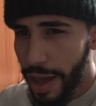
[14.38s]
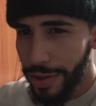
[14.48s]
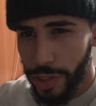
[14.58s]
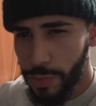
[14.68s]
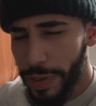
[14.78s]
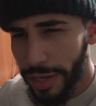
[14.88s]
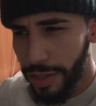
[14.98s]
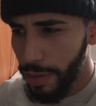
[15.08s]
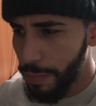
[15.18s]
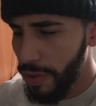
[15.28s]
now, I just
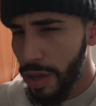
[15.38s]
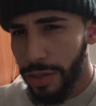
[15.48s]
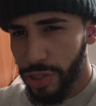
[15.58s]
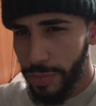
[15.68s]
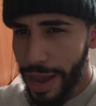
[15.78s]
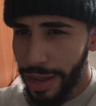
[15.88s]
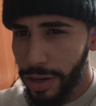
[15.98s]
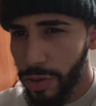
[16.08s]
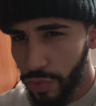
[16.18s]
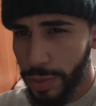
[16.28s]
picked up
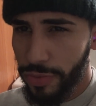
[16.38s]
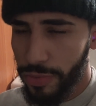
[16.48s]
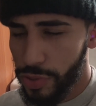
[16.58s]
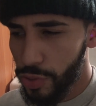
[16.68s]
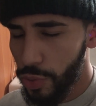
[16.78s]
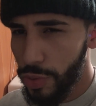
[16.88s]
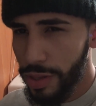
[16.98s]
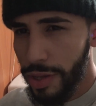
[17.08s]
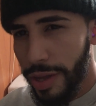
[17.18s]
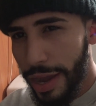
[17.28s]
Jamal Rima from
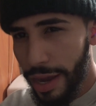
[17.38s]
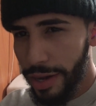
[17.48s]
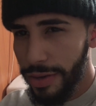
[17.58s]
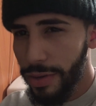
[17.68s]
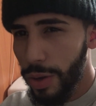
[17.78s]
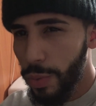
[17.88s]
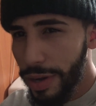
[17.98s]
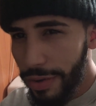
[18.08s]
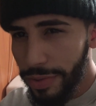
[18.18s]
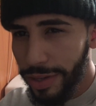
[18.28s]
school, and
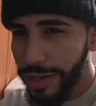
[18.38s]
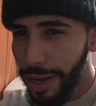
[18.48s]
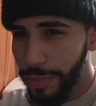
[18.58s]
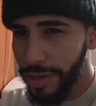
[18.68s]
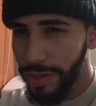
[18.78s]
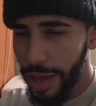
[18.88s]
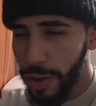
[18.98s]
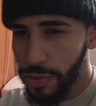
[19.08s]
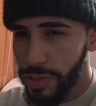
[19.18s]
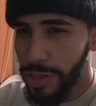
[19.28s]
whenever they come and they're in the
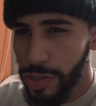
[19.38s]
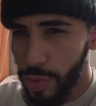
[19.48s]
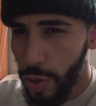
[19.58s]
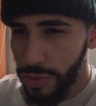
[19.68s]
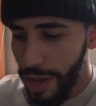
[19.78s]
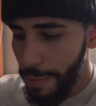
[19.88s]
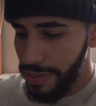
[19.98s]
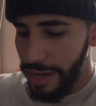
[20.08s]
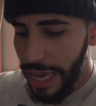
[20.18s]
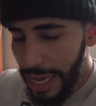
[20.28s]
house, this is what always
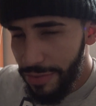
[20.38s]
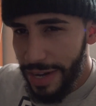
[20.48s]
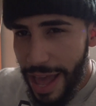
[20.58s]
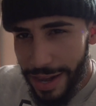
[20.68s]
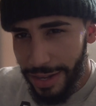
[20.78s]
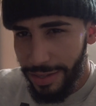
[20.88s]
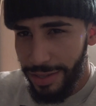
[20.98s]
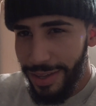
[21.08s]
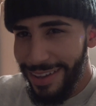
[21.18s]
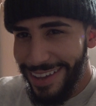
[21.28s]
happens. I can't even
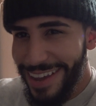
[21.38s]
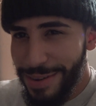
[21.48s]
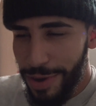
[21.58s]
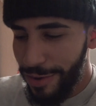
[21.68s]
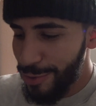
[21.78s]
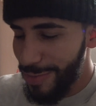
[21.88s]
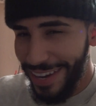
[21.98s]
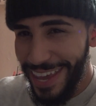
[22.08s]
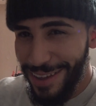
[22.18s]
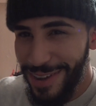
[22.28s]
edit in my room.
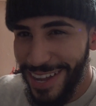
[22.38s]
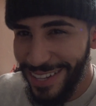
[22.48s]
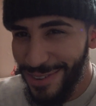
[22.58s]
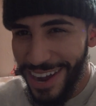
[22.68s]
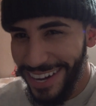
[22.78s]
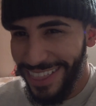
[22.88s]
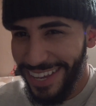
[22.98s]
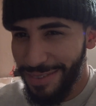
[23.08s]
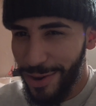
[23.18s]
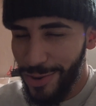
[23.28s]
I can't even do
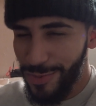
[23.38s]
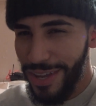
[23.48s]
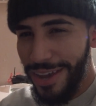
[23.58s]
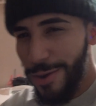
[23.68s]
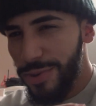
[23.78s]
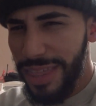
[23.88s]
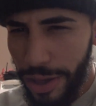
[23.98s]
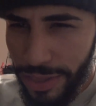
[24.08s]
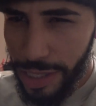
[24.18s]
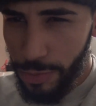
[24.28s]
anything in my room
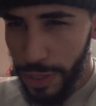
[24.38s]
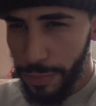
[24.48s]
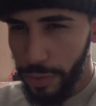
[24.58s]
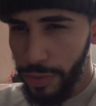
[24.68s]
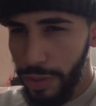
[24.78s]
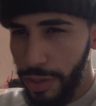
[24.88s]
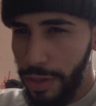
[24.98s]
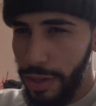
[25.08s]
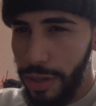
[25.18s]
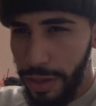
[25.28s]
without these people
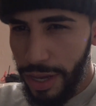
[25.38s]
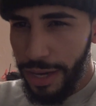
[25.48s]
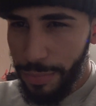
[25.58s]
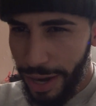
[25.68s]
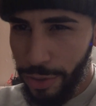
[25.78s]
in my